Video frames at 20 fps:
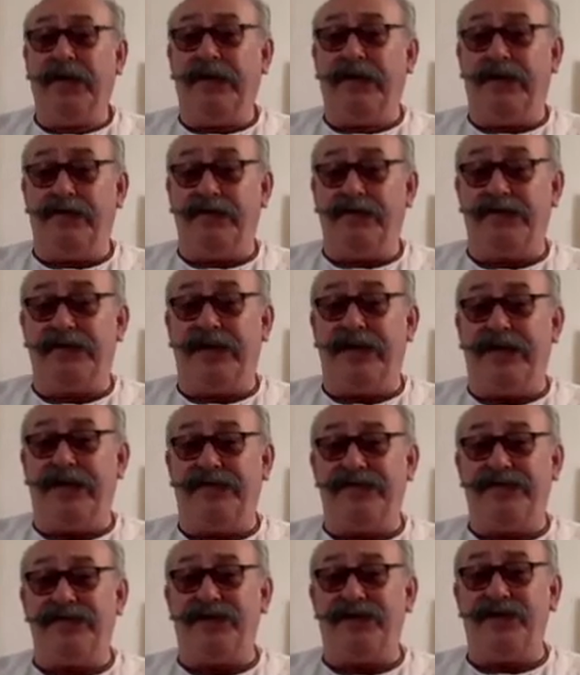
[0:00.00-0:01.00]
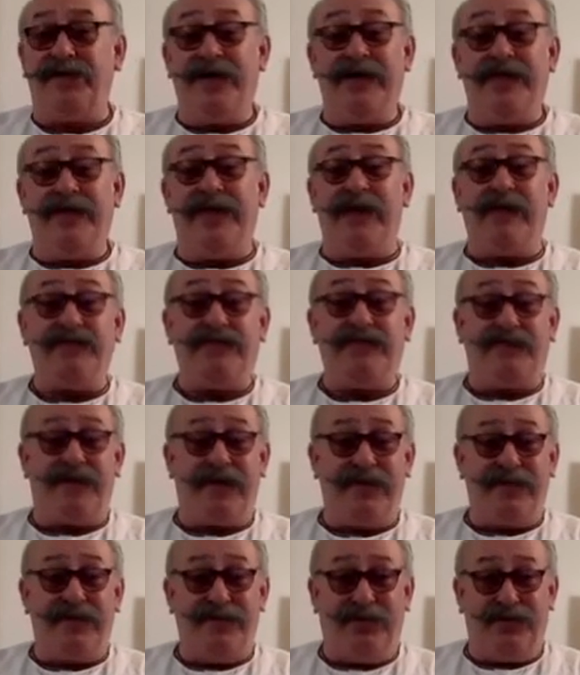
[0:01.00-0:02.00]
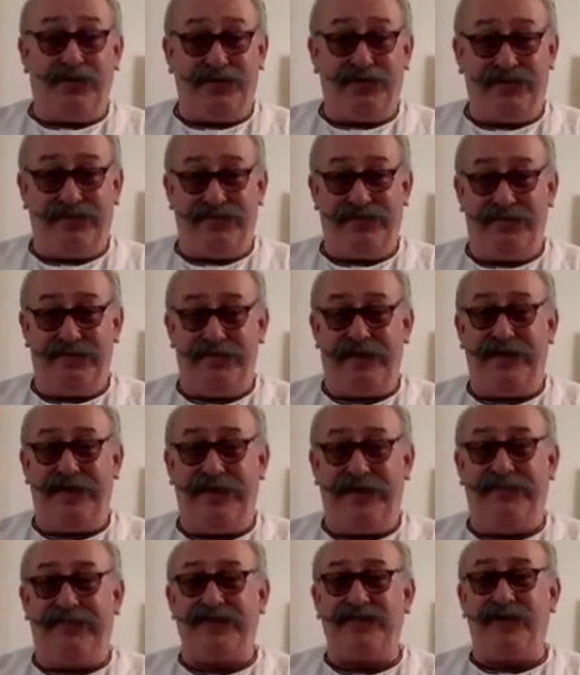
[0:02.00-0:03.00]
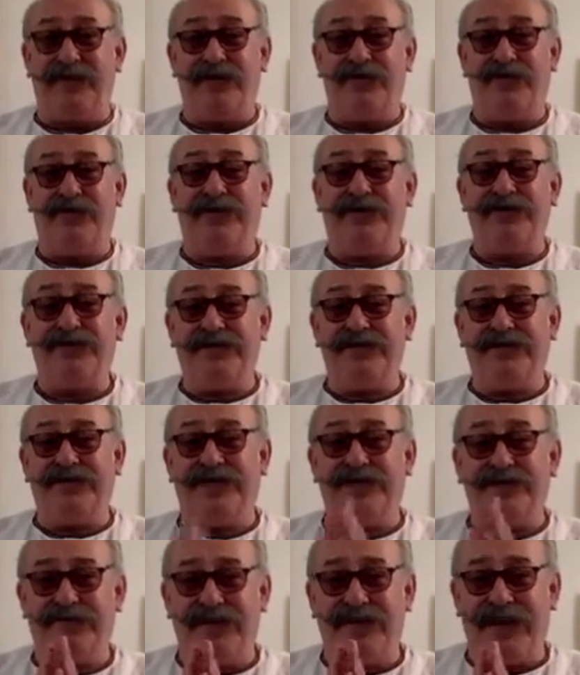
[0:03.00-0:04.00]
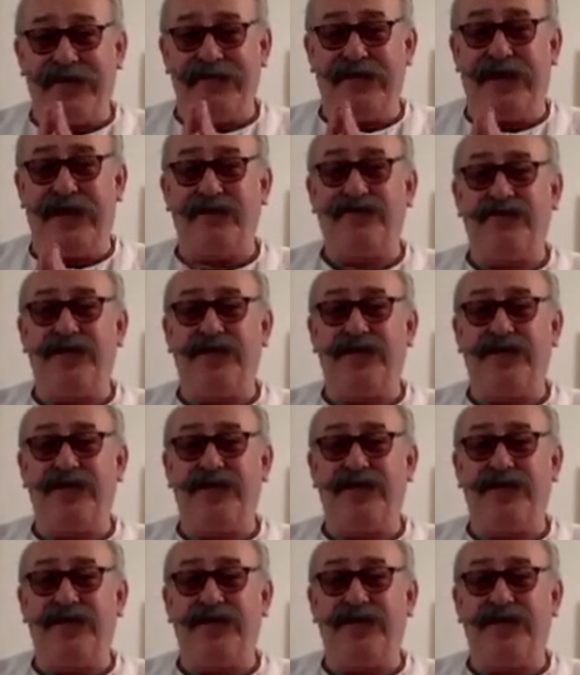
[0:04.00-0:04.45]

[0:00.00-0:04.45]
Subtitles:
That was that. And so that was very important for me. So I thought I'd just explain that and